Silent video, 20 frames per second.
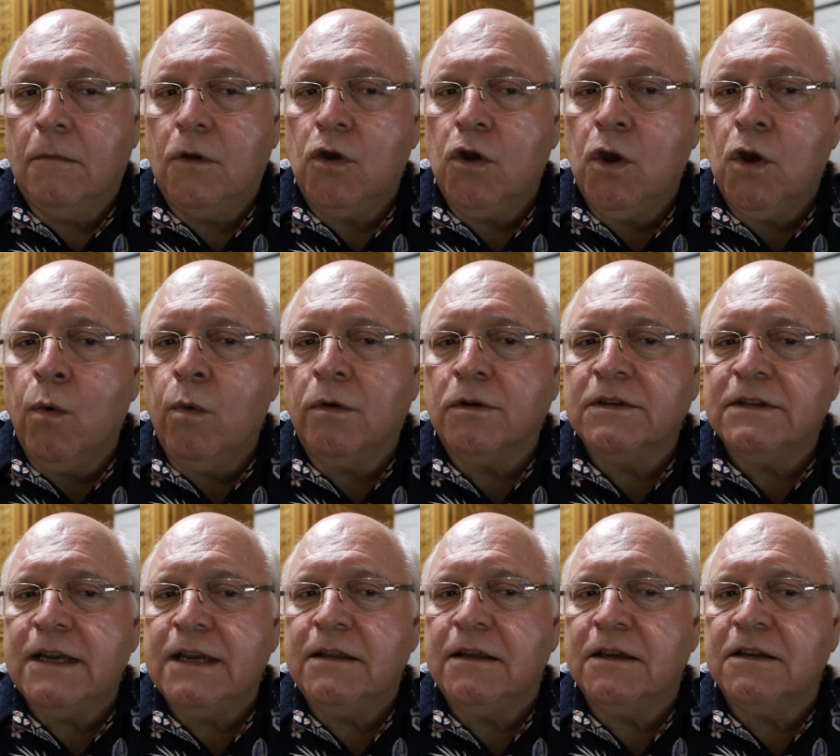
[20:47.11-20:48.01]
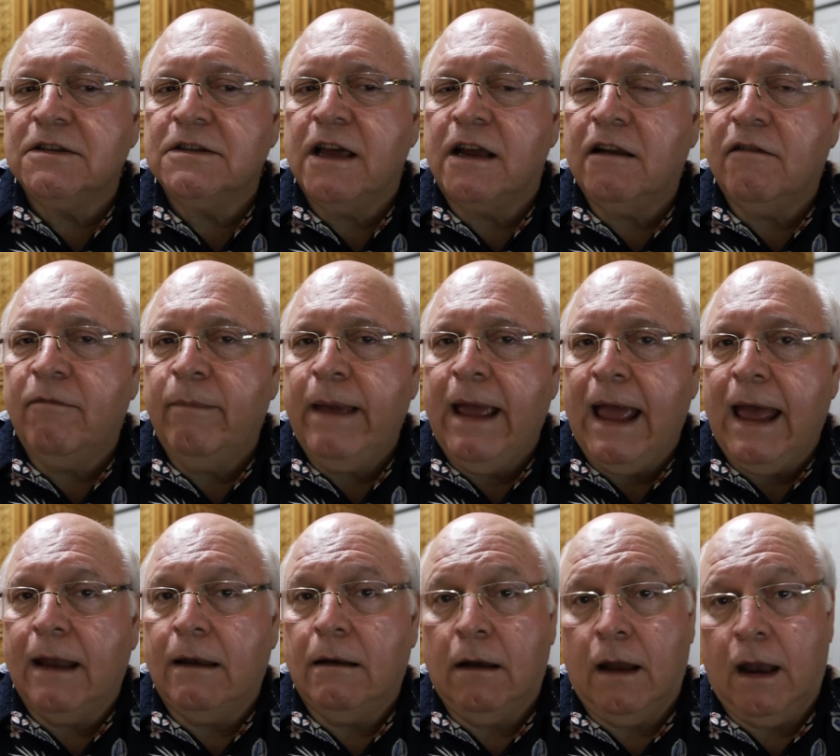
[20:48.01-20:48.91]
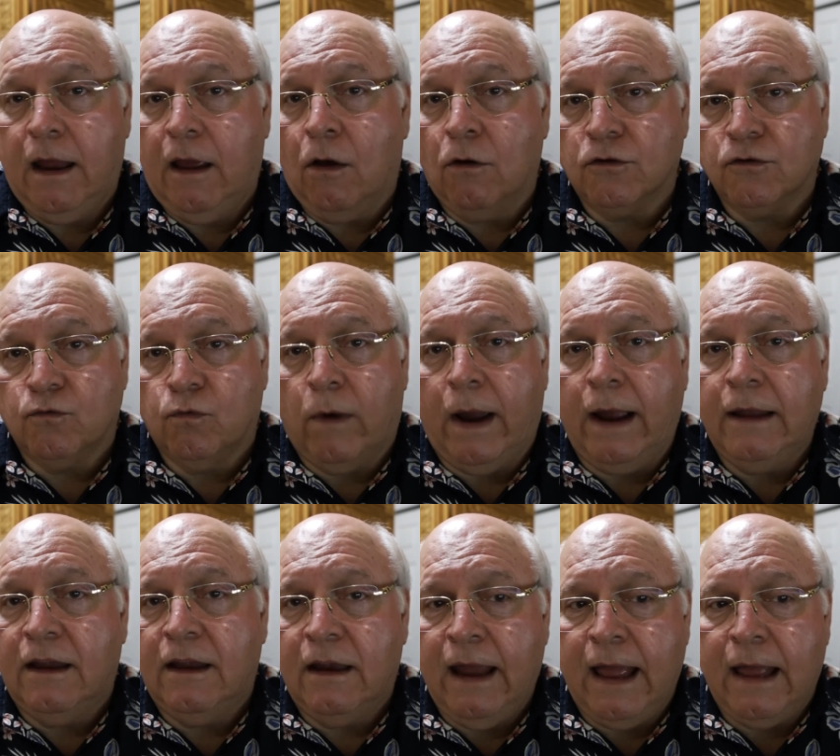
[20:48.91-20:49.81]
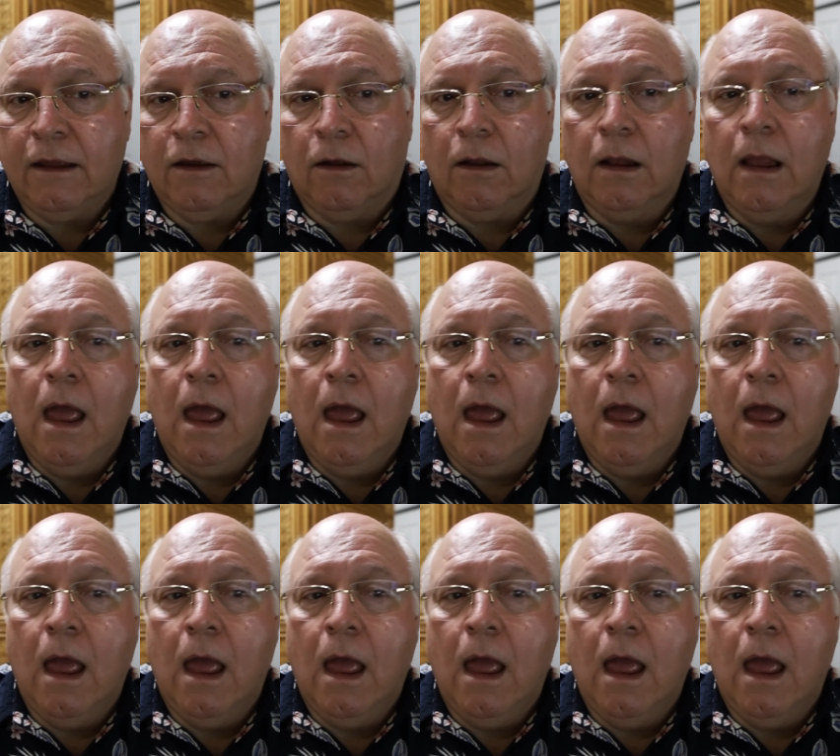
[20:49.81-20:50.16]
you will see the Son of Man, and he goes right to Daniel,